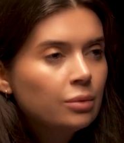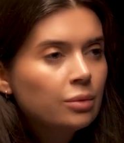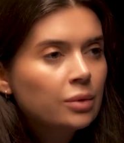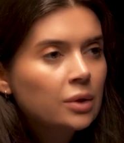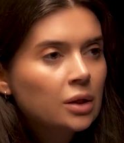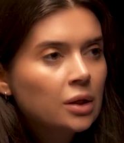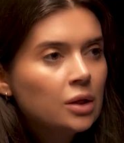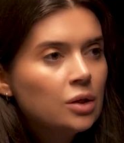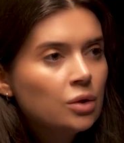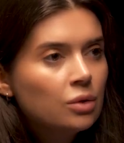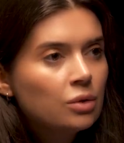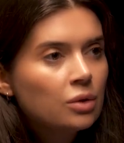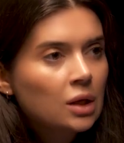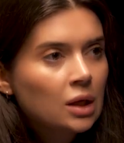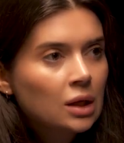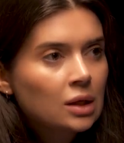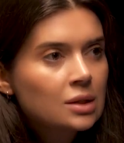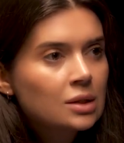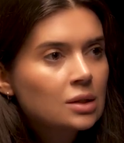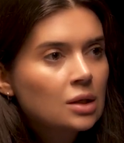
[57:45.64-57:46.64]
really do
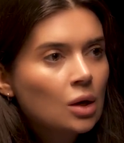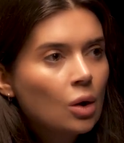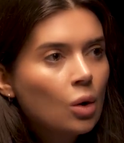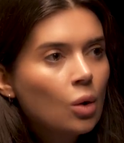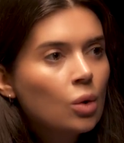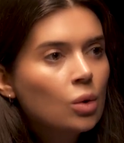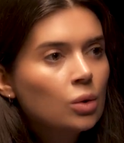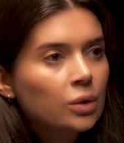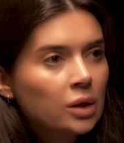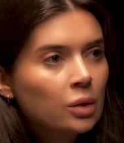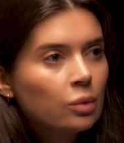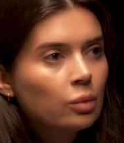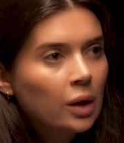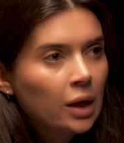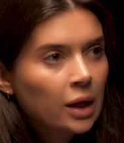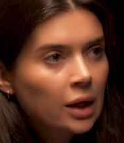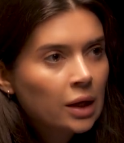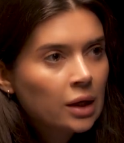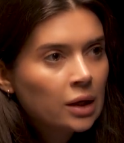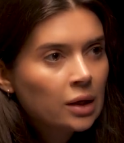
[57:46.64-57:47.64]
think it's the only
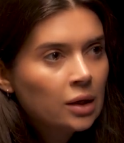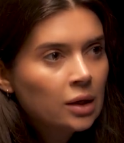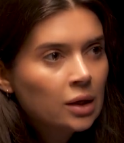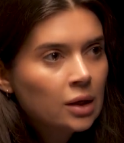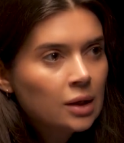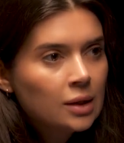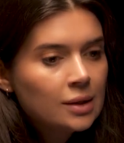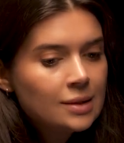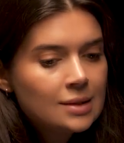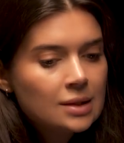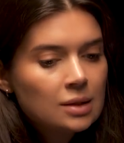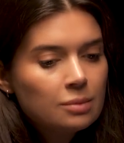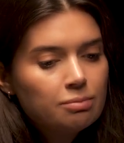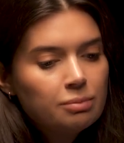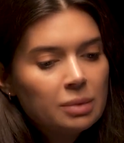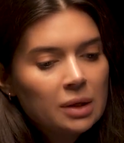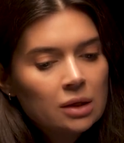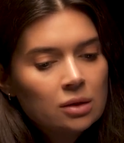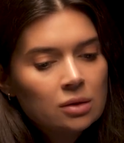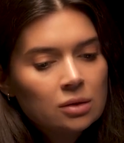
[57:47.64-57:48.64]
way to
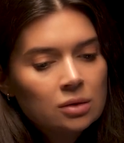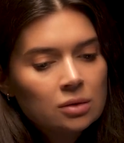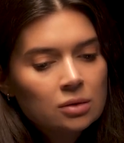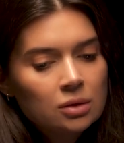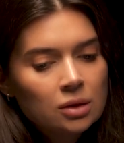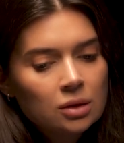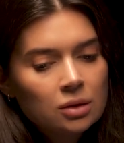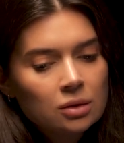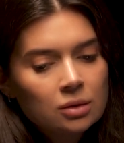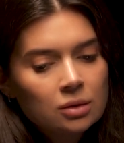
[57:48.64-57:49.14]
build